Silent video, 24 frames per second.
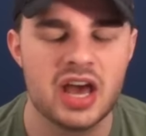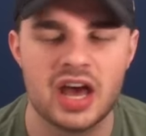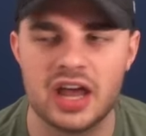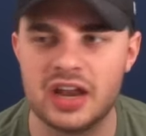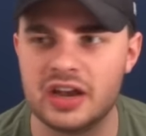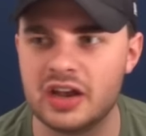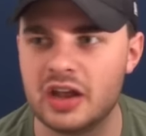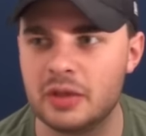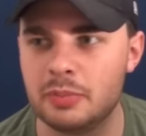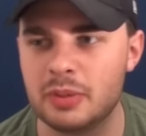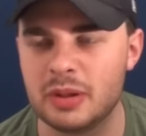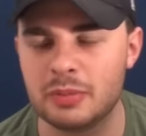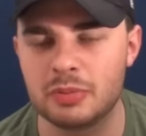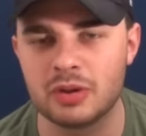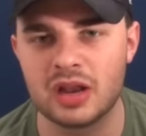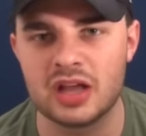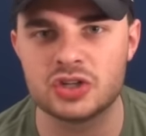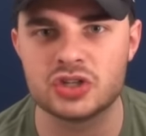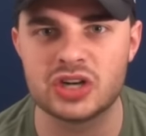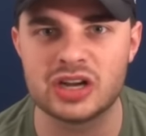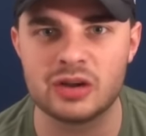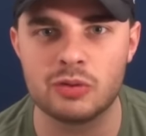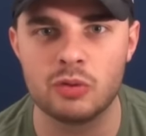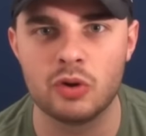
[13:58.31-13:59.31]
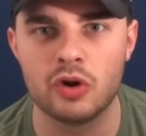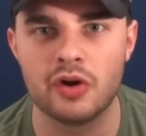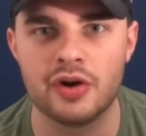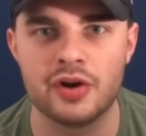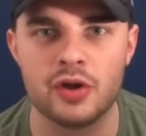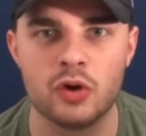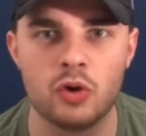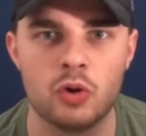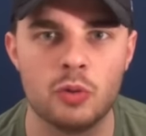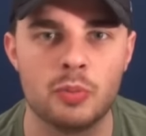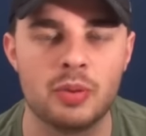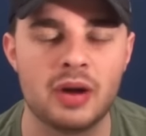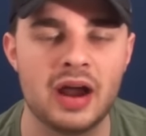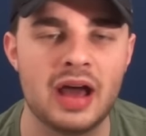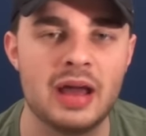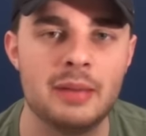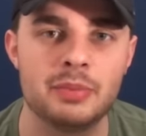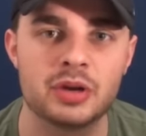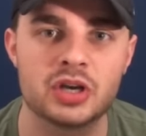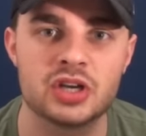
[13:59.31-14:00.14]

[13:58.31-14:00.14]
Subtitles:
and people like Drinkwater and Albrighton,